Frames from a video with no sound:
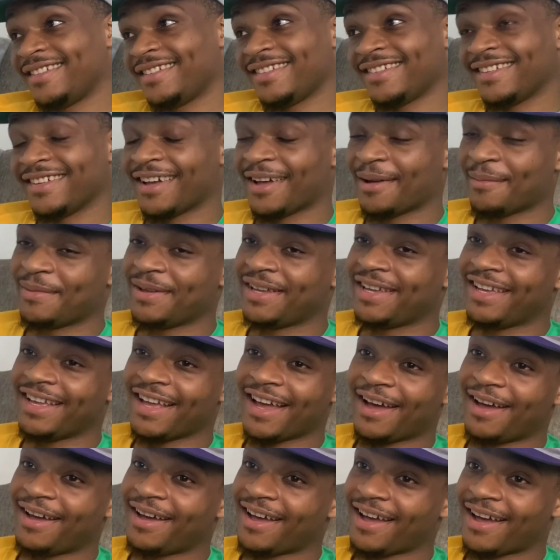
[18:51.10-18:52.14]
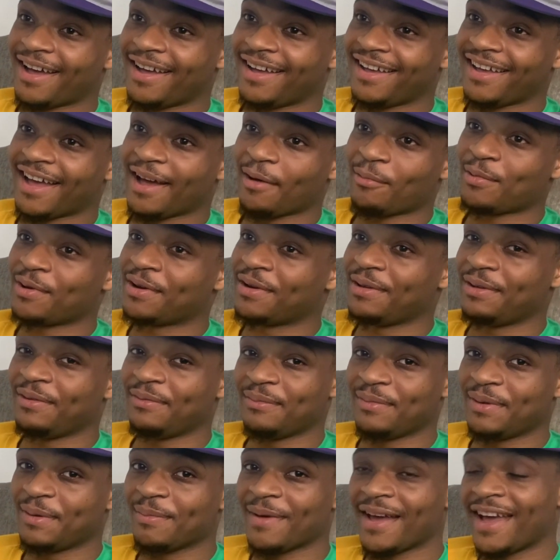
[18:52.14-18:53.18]
I mean, I wouldn't
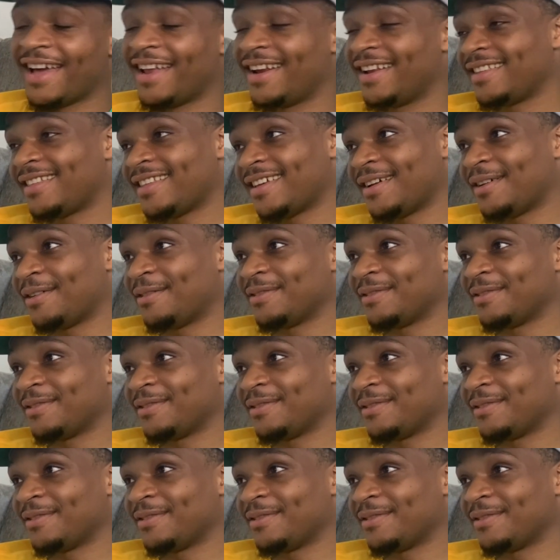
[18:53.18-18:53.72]
even be mad at that.